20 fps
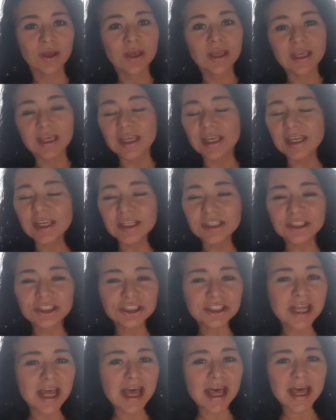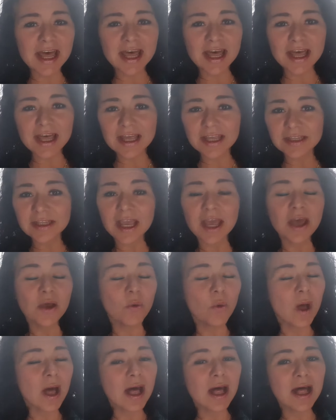Each night
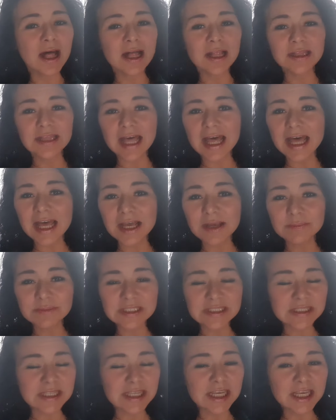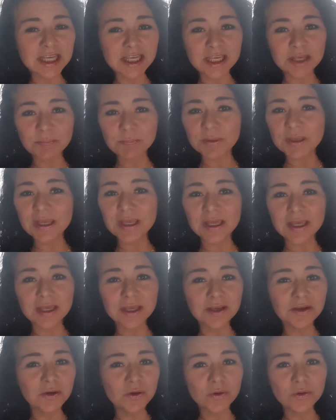while I'm
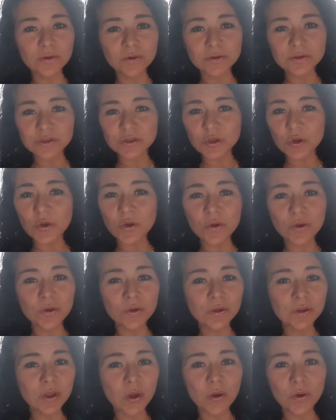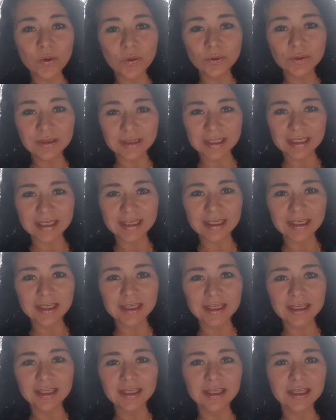sleeping, oh, so
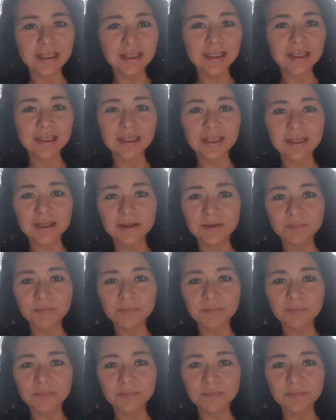lonely,